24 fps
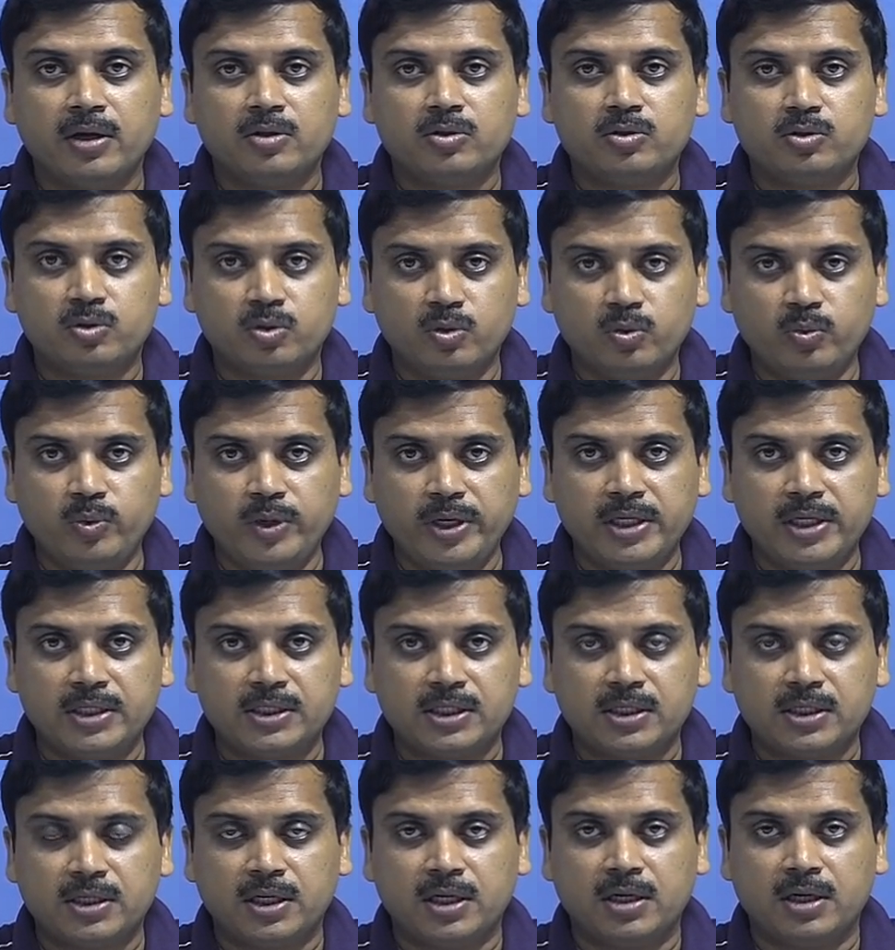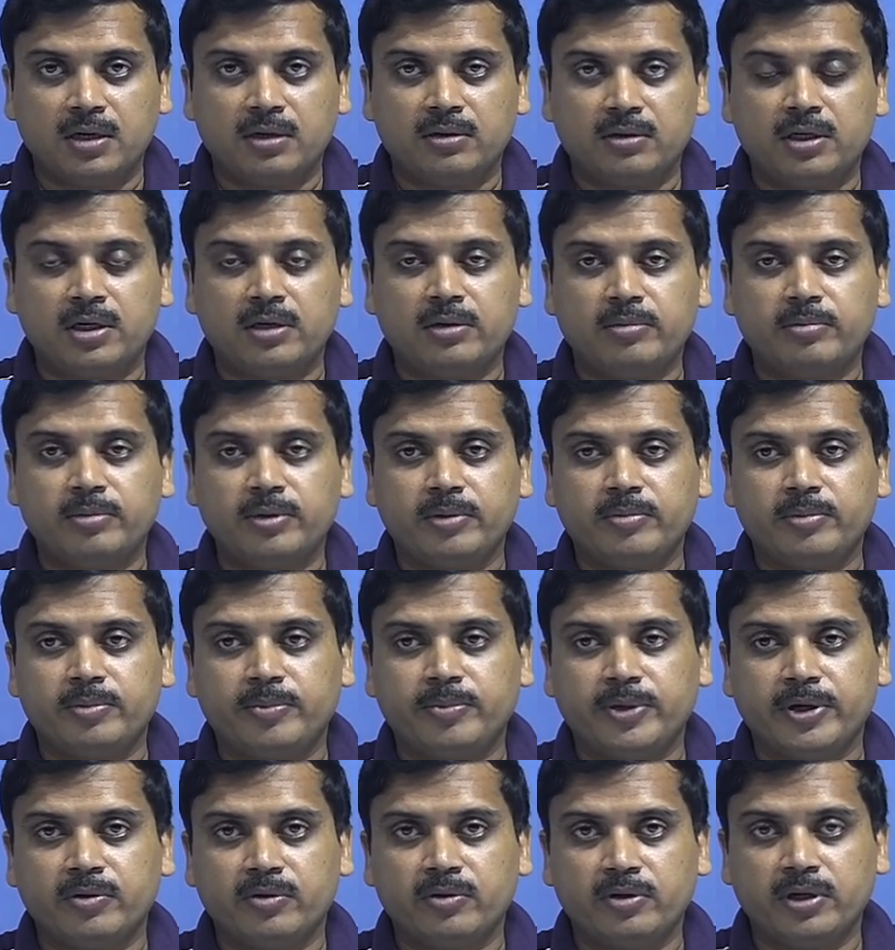through which dirty
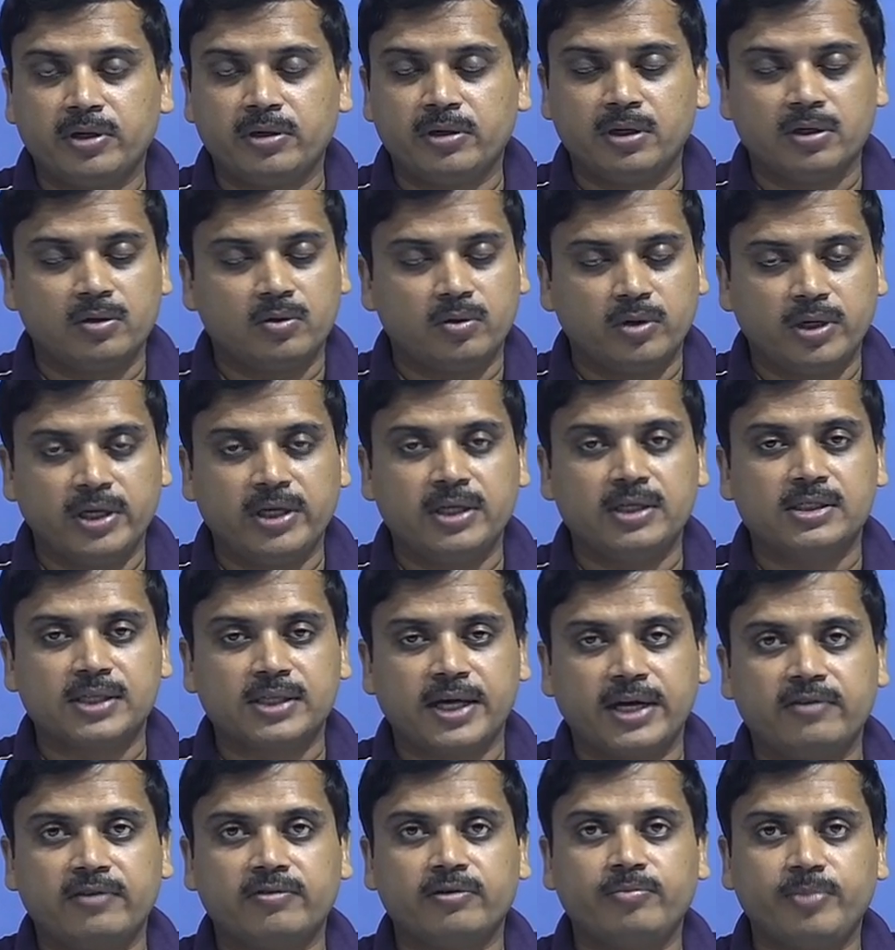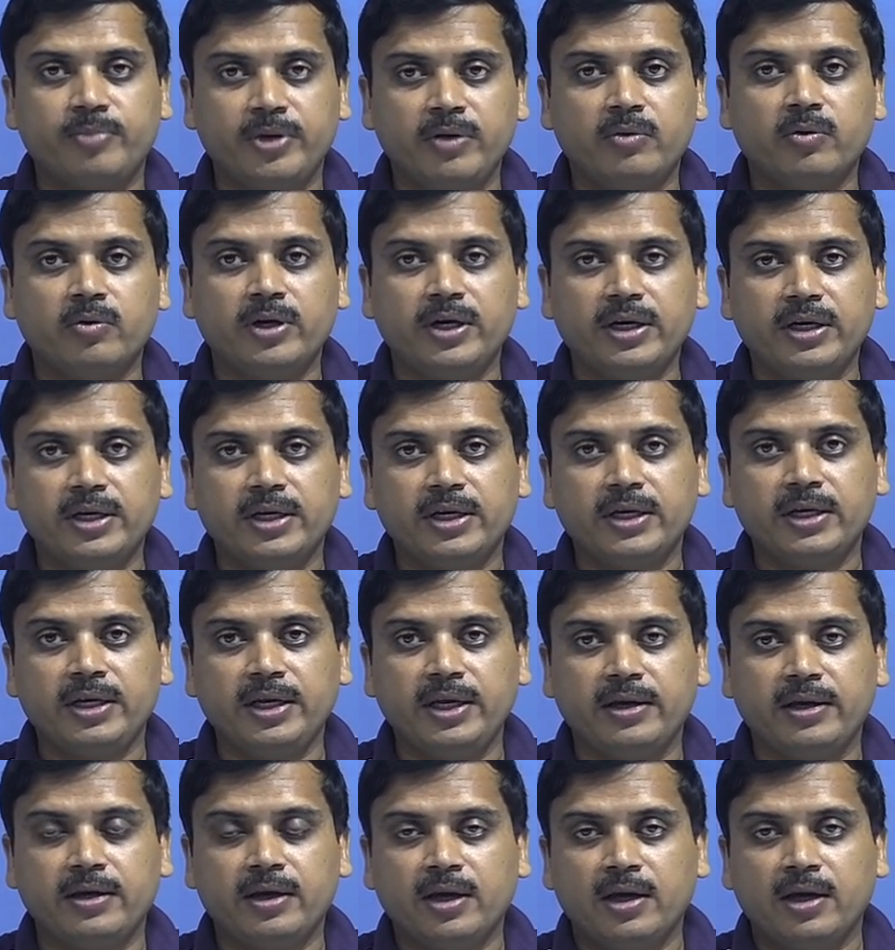paper coding is kind of a pre-coding
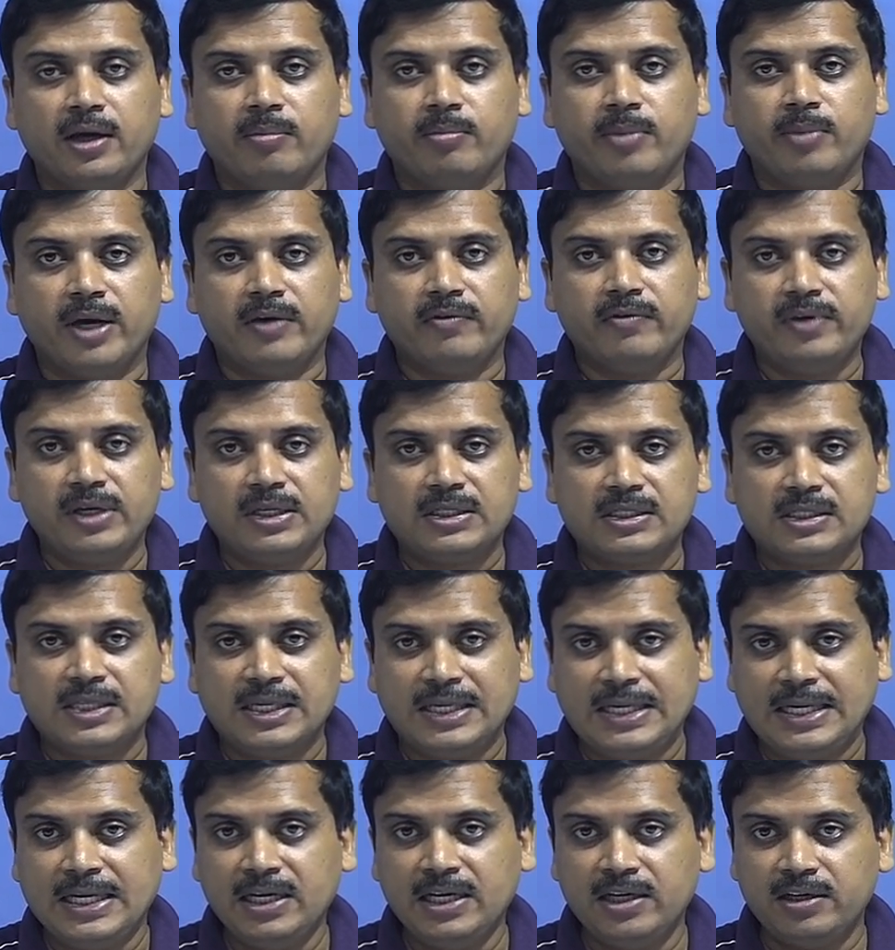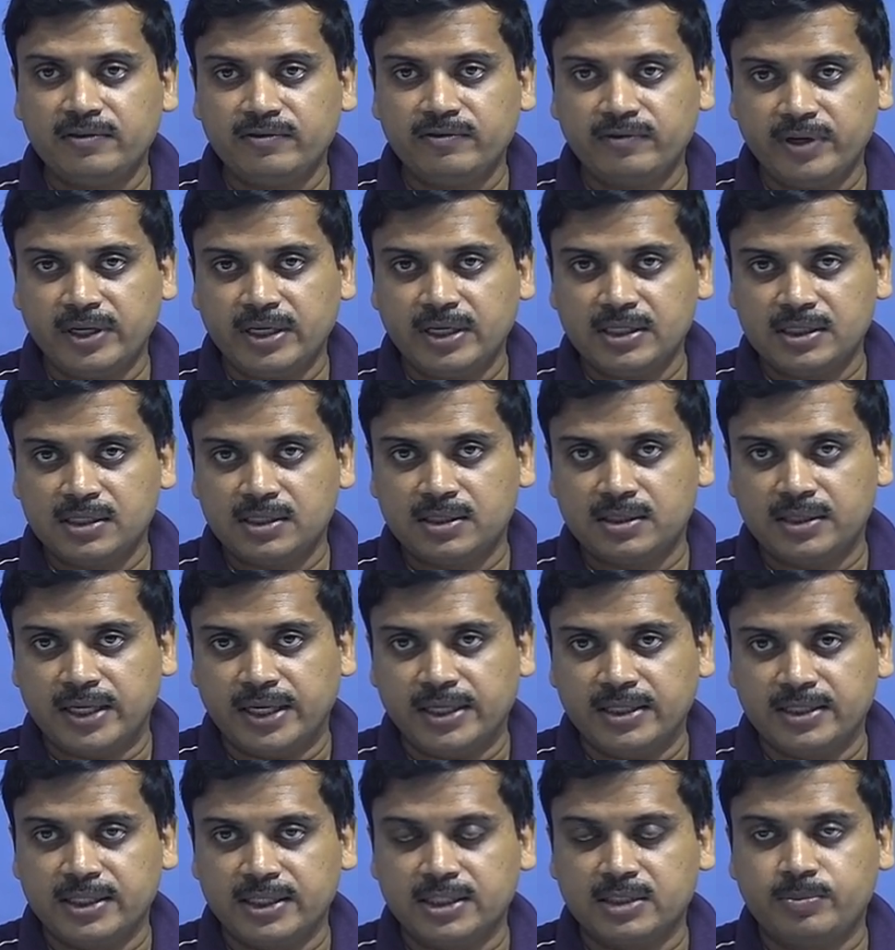technique by which the interference that
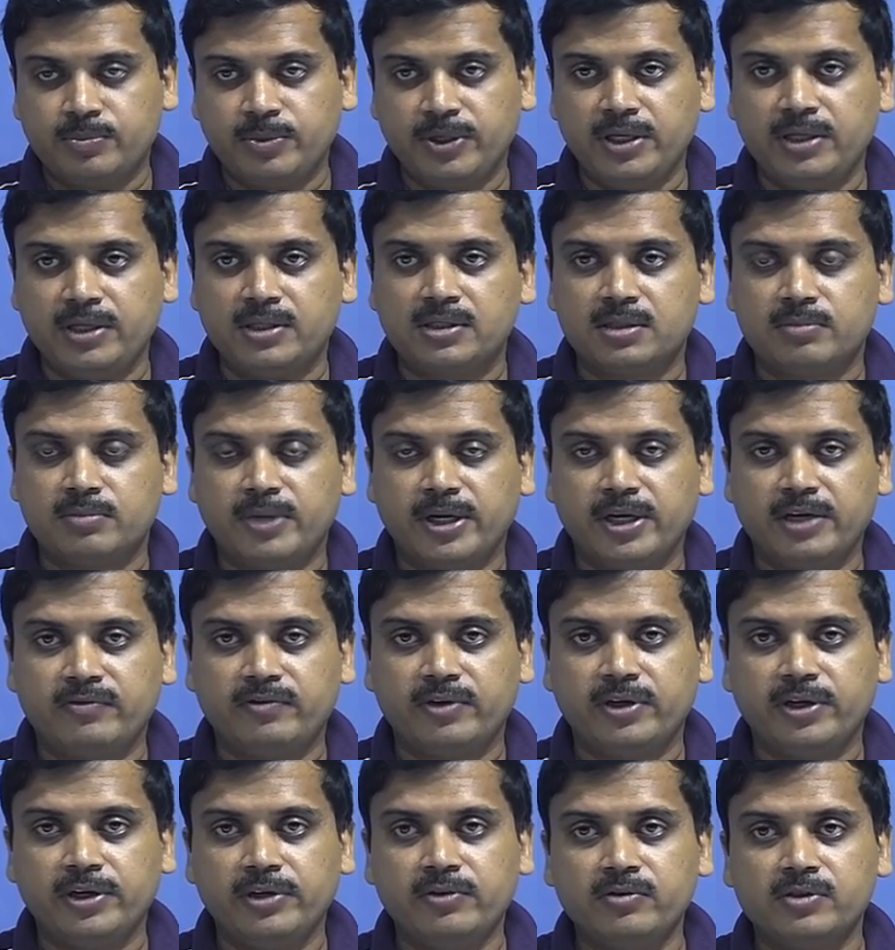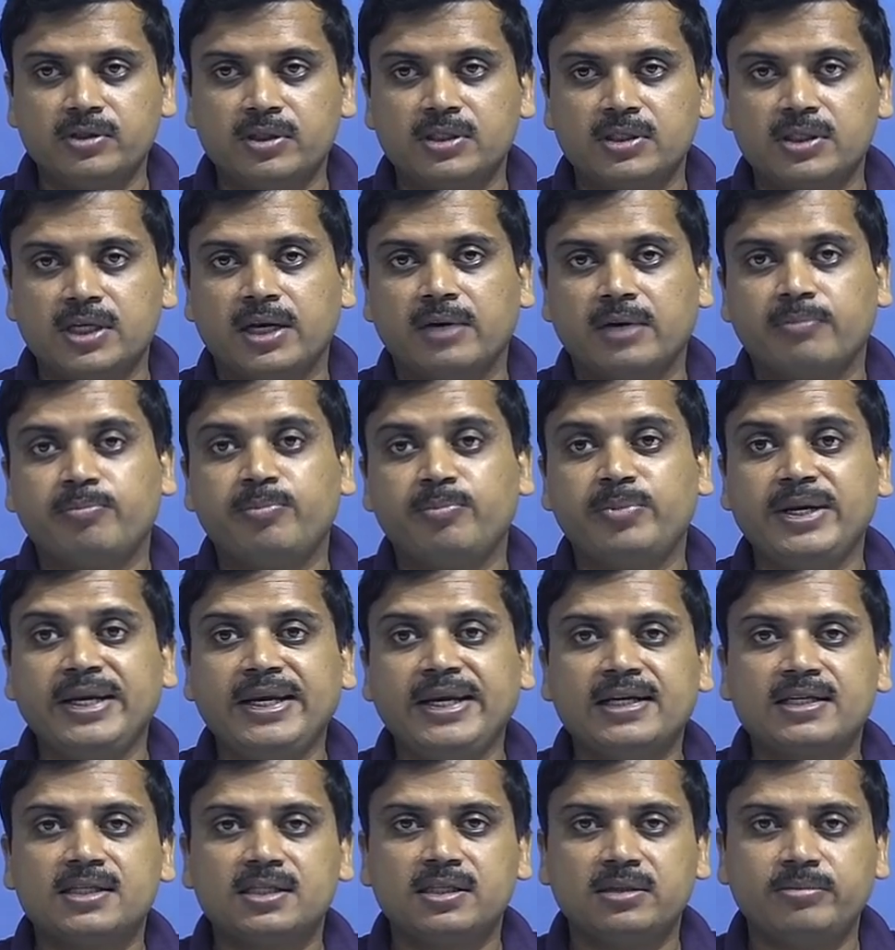is experienced by different users are
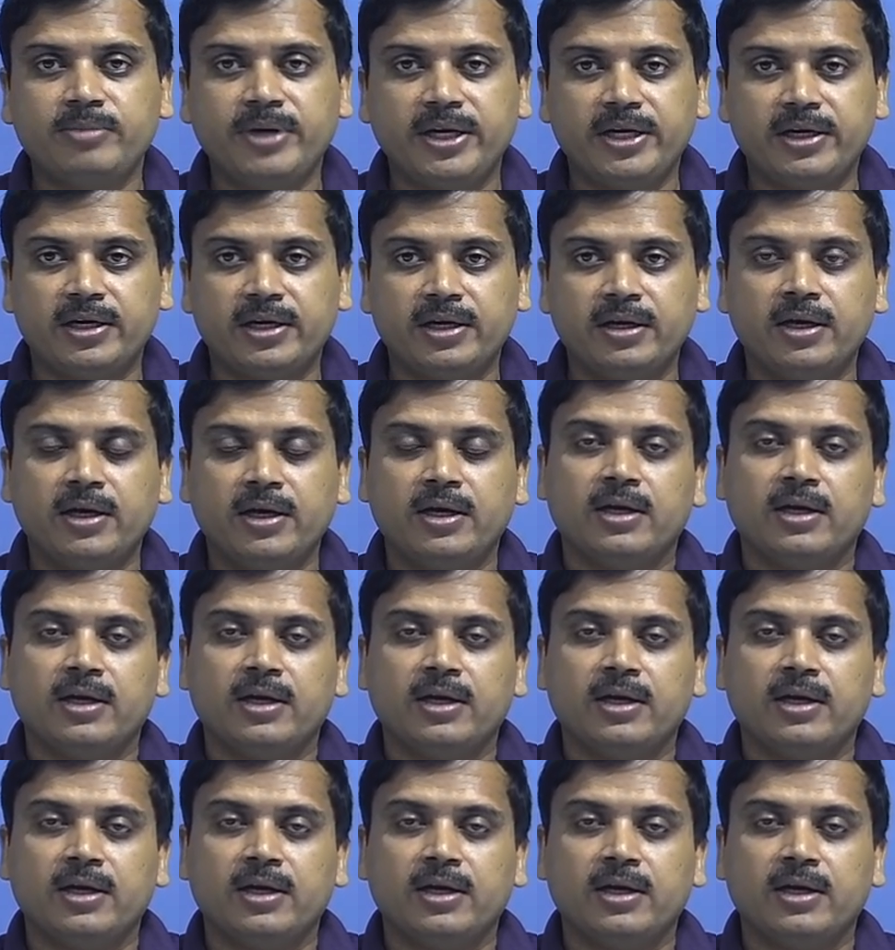pre-estimated,